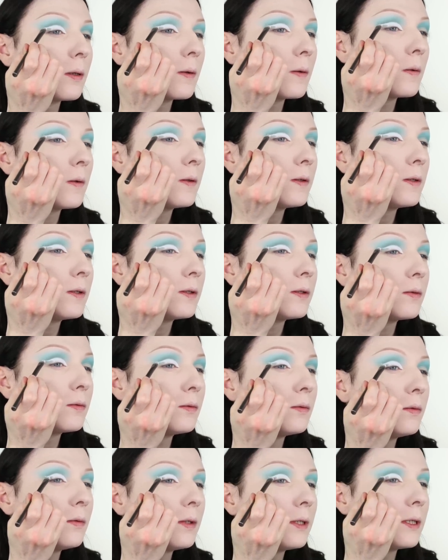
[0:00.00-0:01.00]
I'm going to just
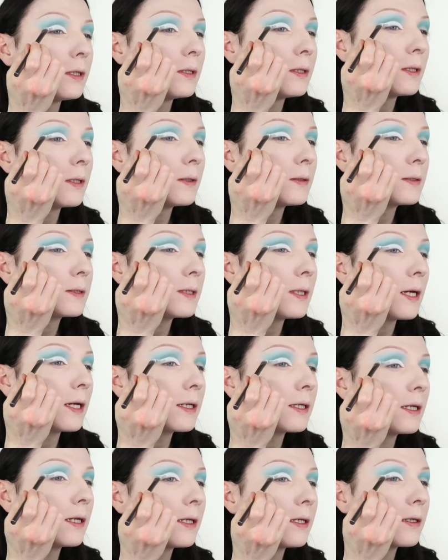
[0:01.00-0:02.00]
wing it out
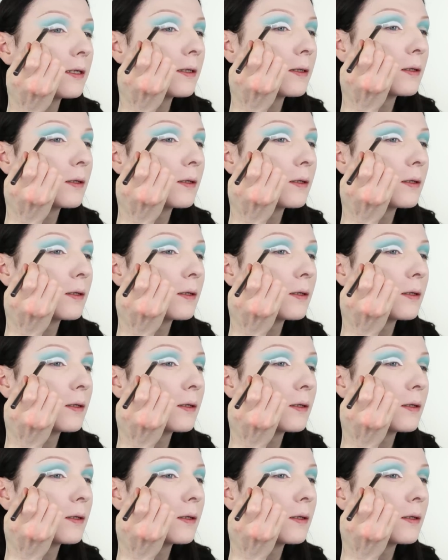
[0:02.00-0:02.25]
slightly.